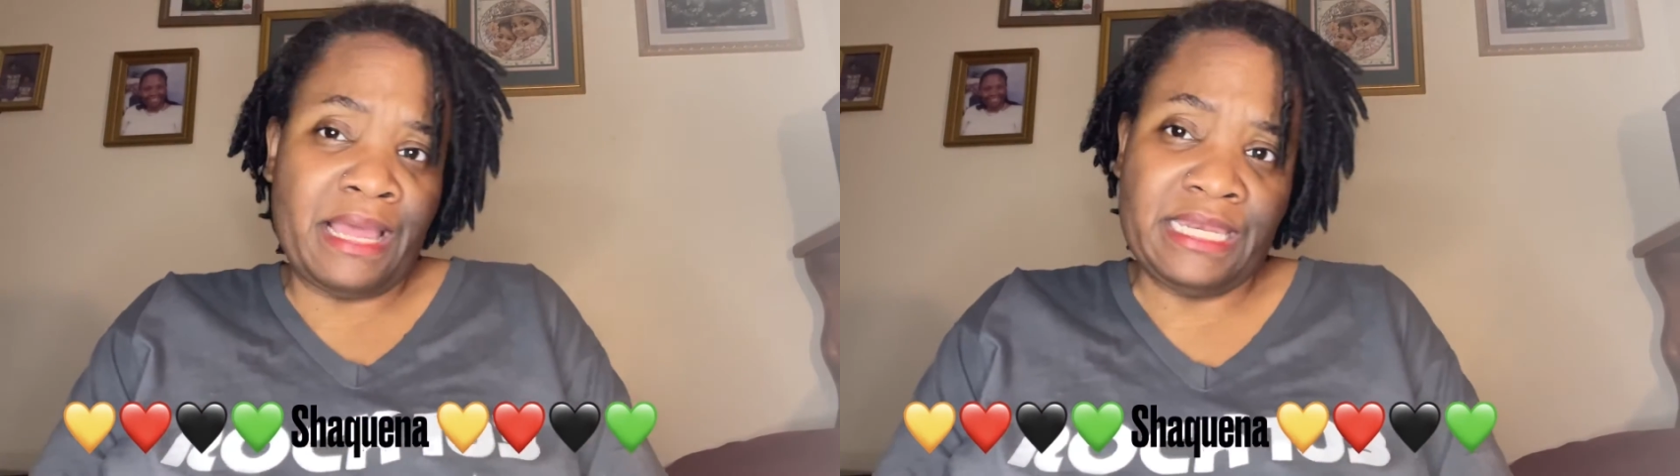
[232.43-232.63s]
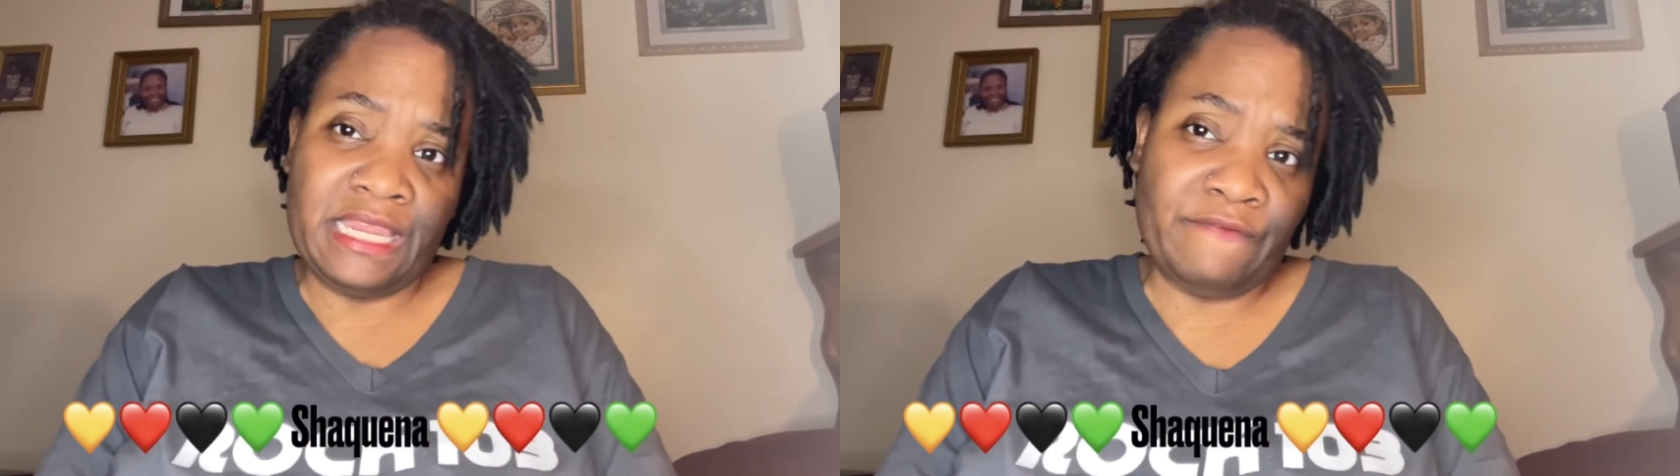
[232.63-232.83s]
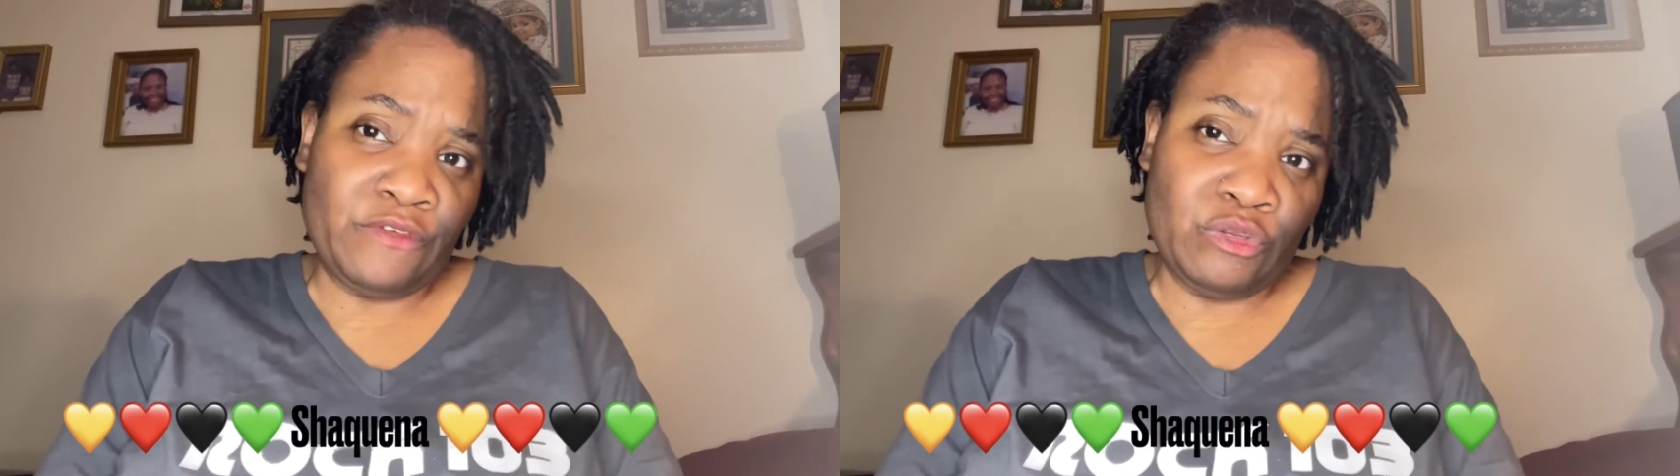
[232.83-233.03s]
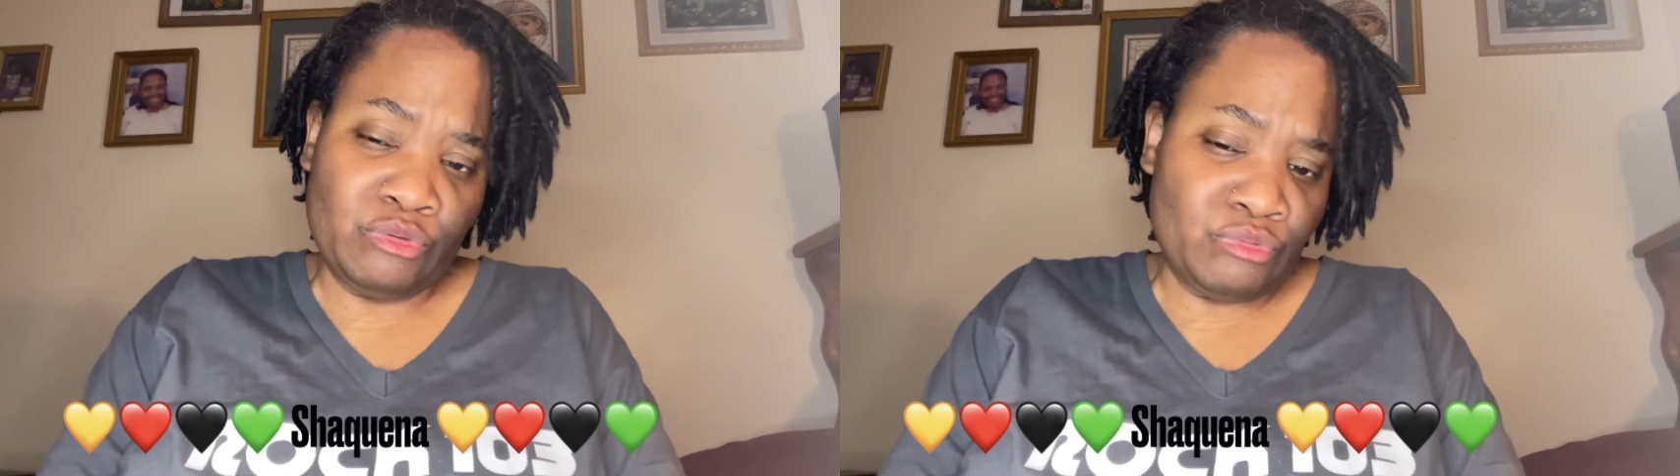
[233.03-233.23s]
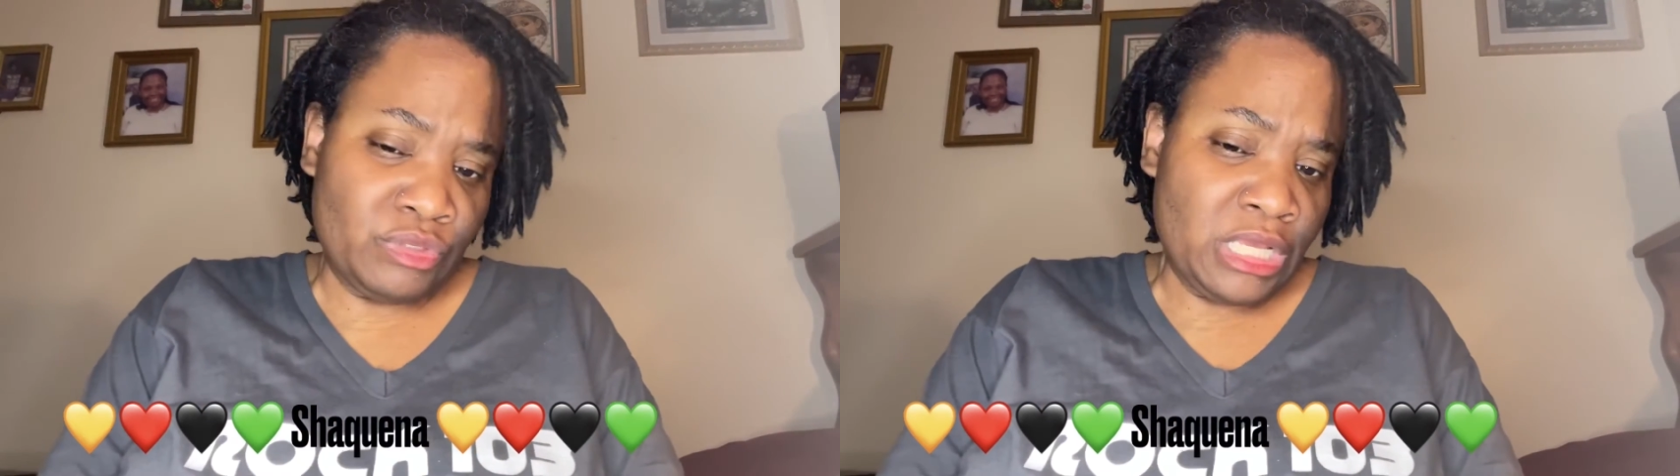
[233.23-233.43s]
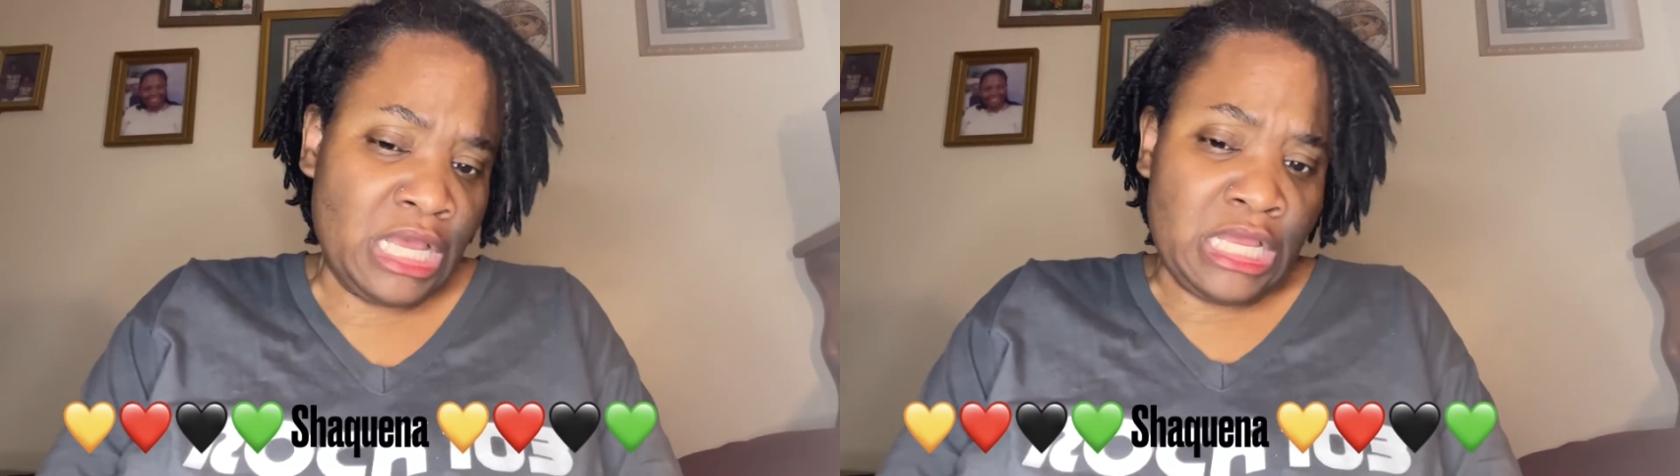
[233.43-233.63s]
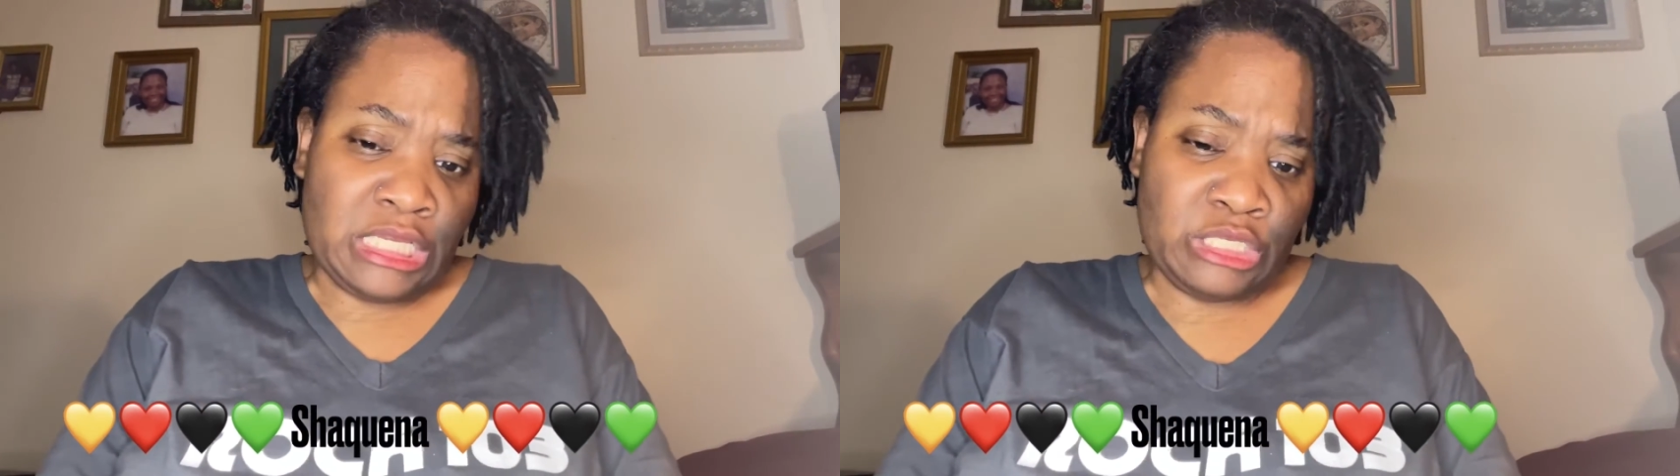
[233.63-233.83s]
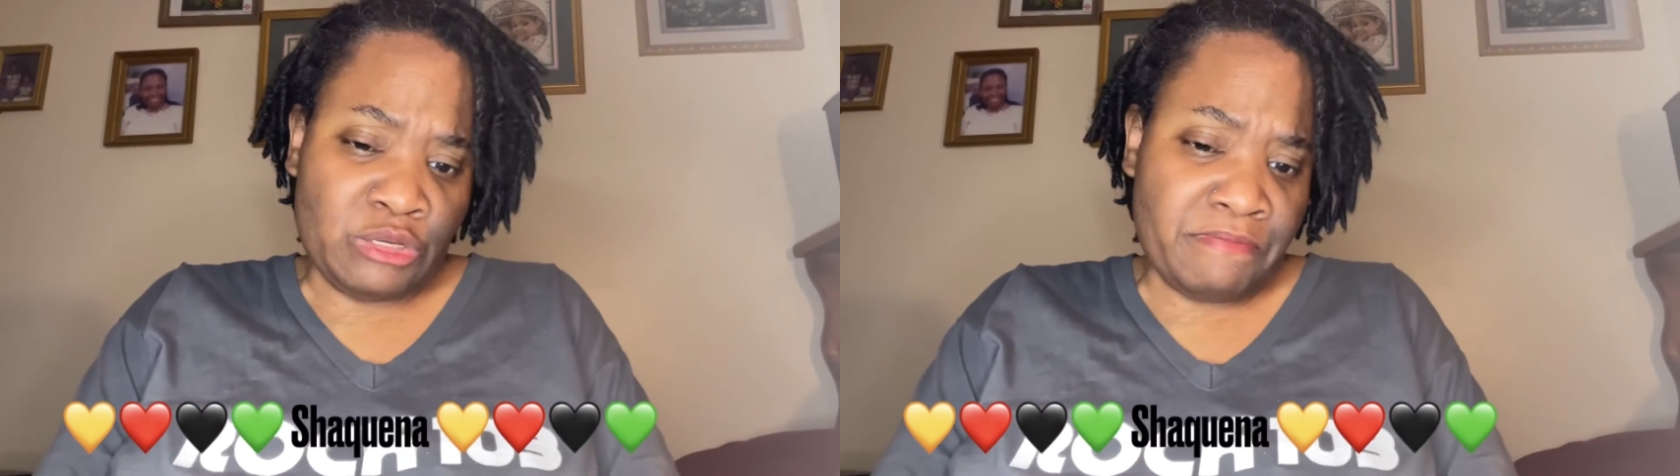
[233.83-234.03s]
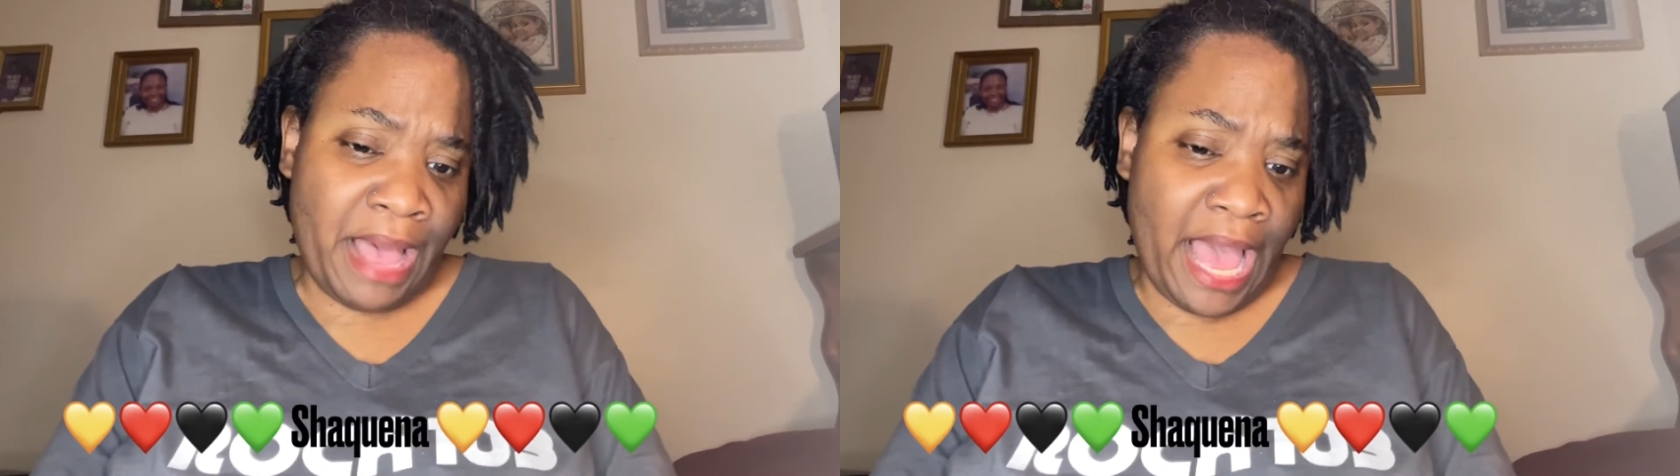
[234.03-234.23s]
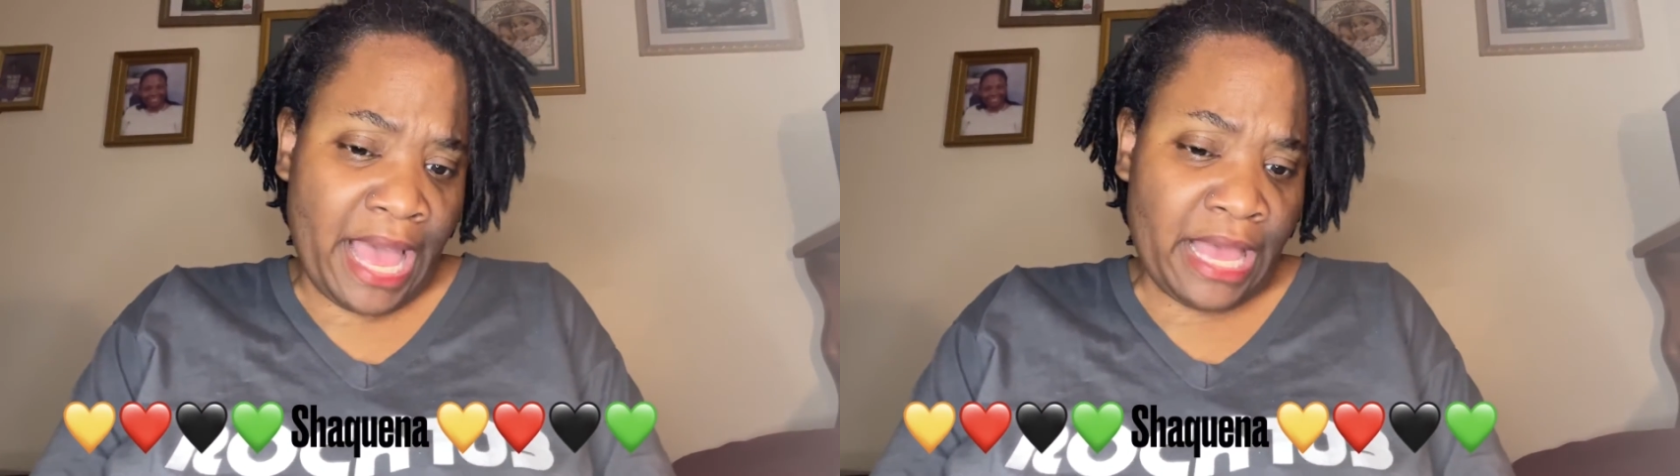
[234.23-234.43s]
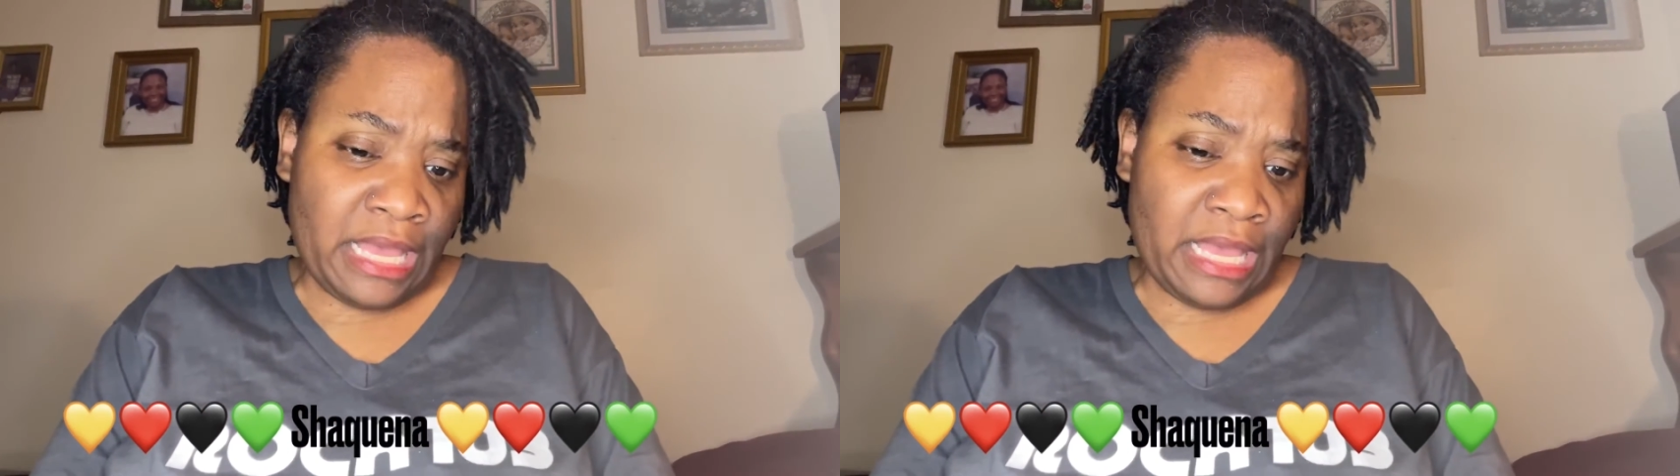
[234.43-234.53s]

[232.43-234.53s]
nephews, to my